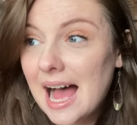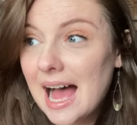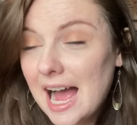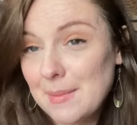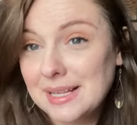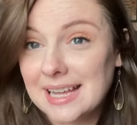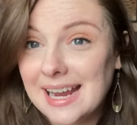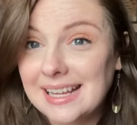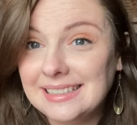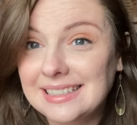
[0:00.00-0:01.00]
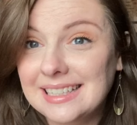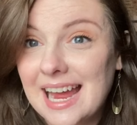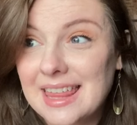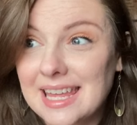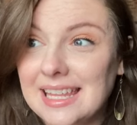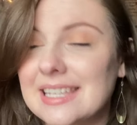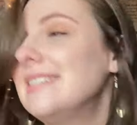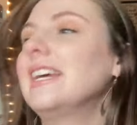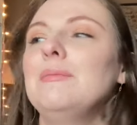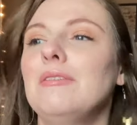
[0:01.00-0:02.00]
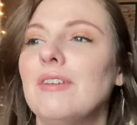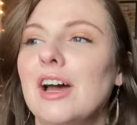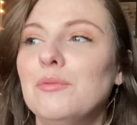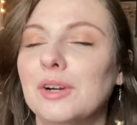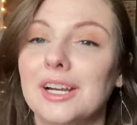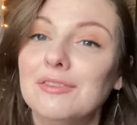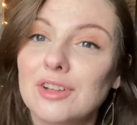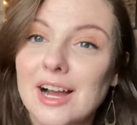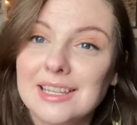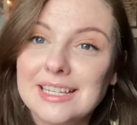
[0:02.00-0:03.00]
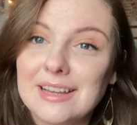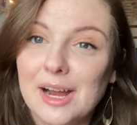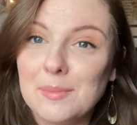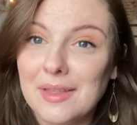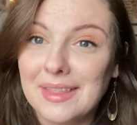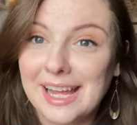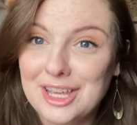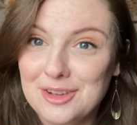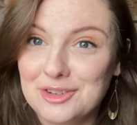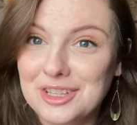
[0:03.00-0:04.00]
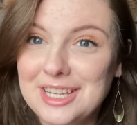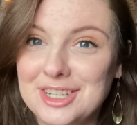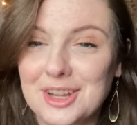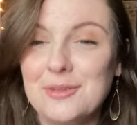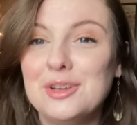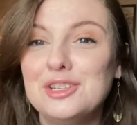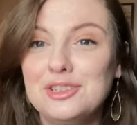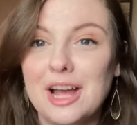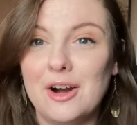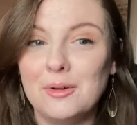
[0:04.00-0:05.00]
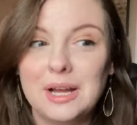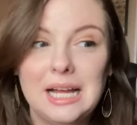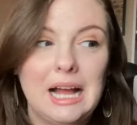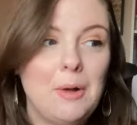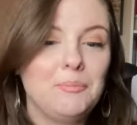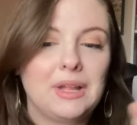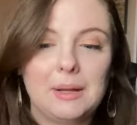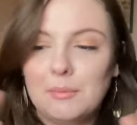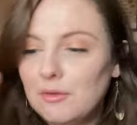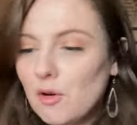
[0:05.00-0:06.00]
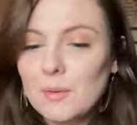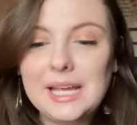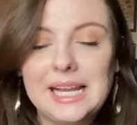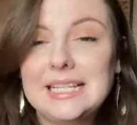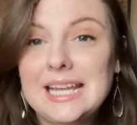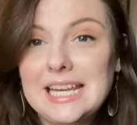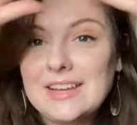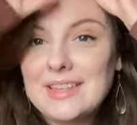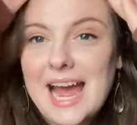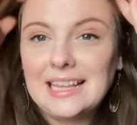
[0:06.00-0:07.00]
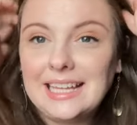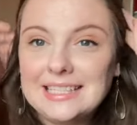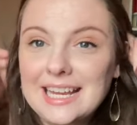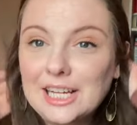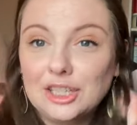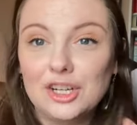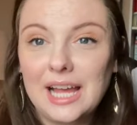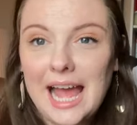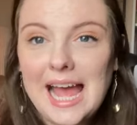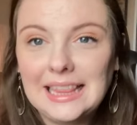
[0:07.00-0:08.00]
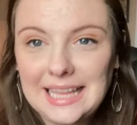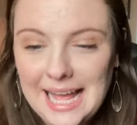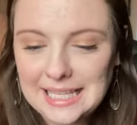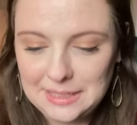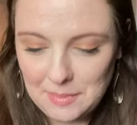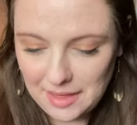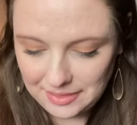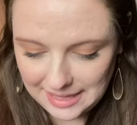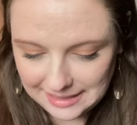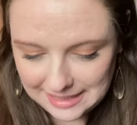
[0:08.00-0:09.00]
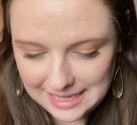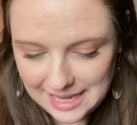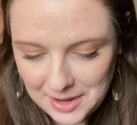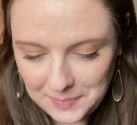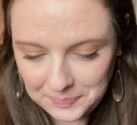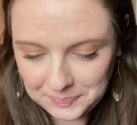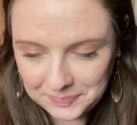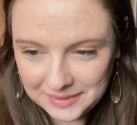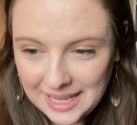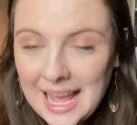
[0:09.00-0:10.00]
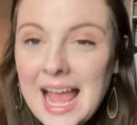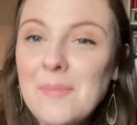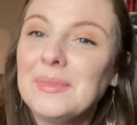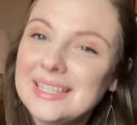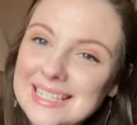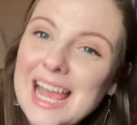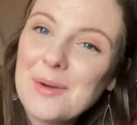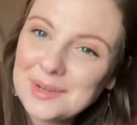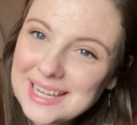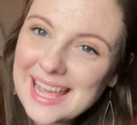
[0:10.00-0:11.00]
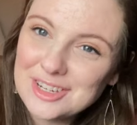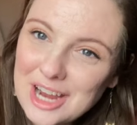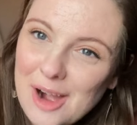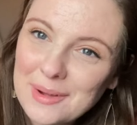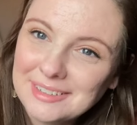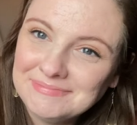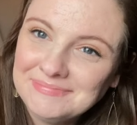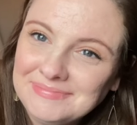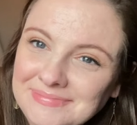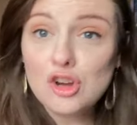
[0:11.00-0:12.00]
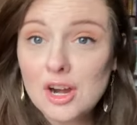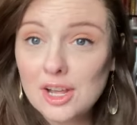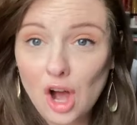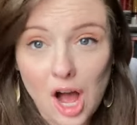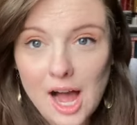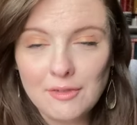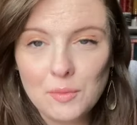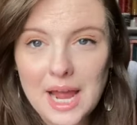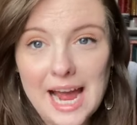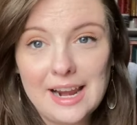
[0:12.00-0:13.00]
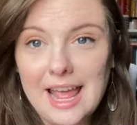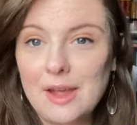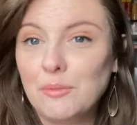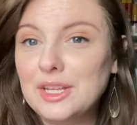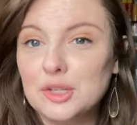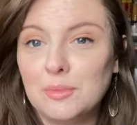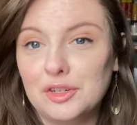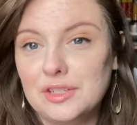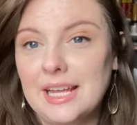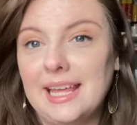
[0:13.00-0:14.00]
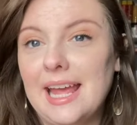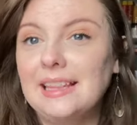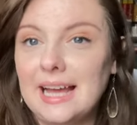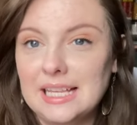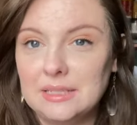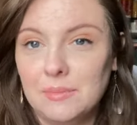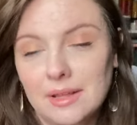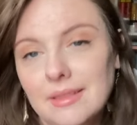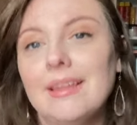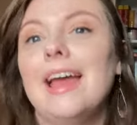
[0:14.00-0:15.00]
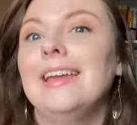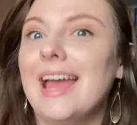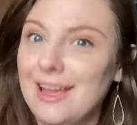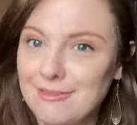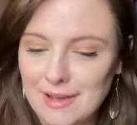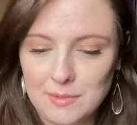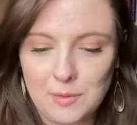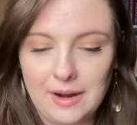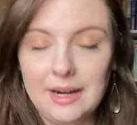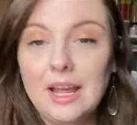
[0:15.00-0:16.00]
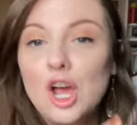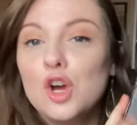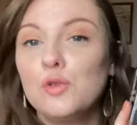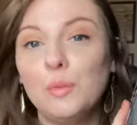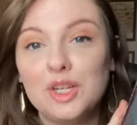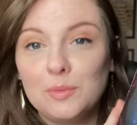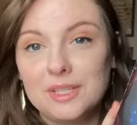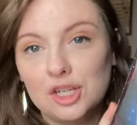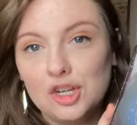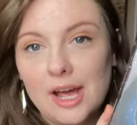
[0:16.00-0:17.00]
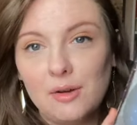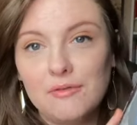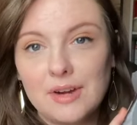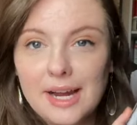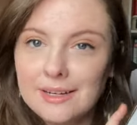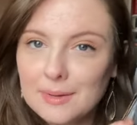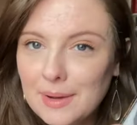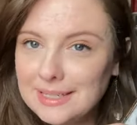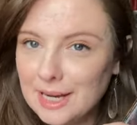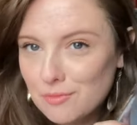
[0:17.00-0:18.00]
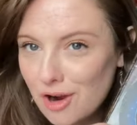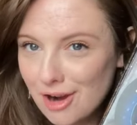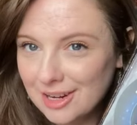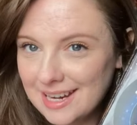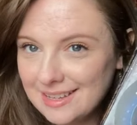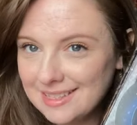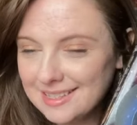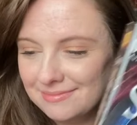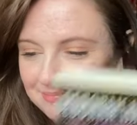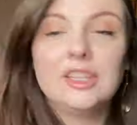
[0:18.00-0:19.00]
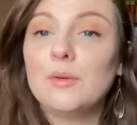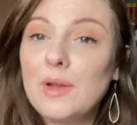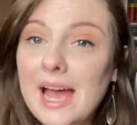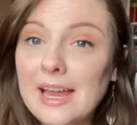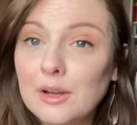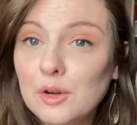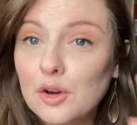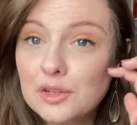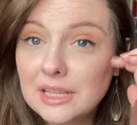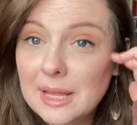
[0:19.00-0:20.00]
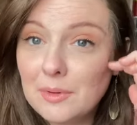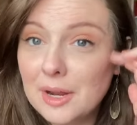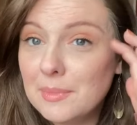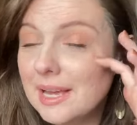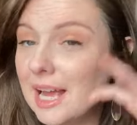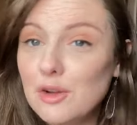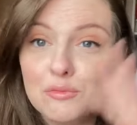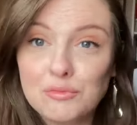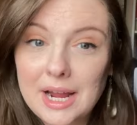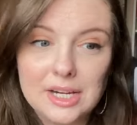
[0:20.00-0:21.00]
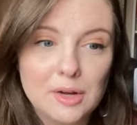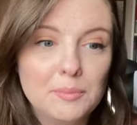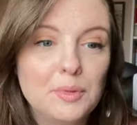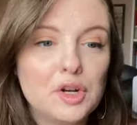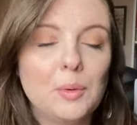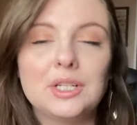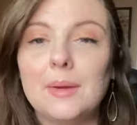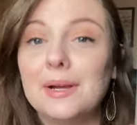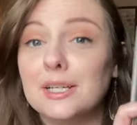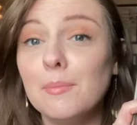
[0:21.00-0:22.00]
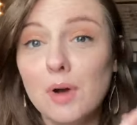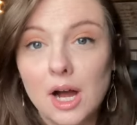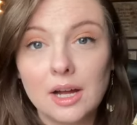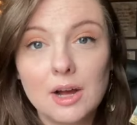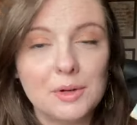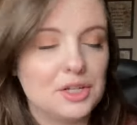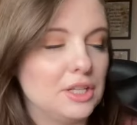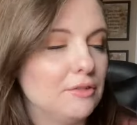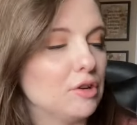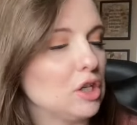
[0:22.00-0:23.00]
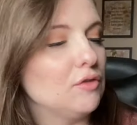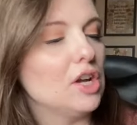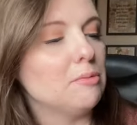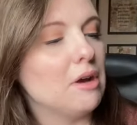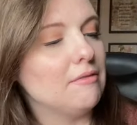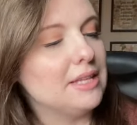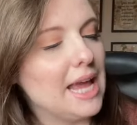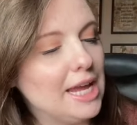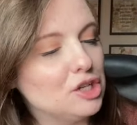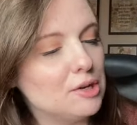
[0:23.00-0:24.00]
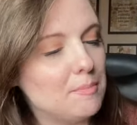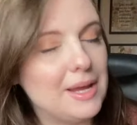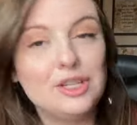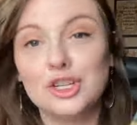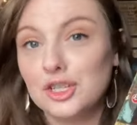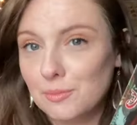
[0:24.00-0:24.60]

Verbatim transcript: I'm excited. I think this is going to be fun. We're going to vlog the entire month like I usually do, so before we get into any of that, let's take a look at last month and see, see how we did, shall we? Starting off, we had a recent purchase, aka last month, aka February, which was Shadow of Night by Deborah Harkness. Then we had go to the library and pick a random book, which I picked a manga, which is the first volume of The Ancient Mage's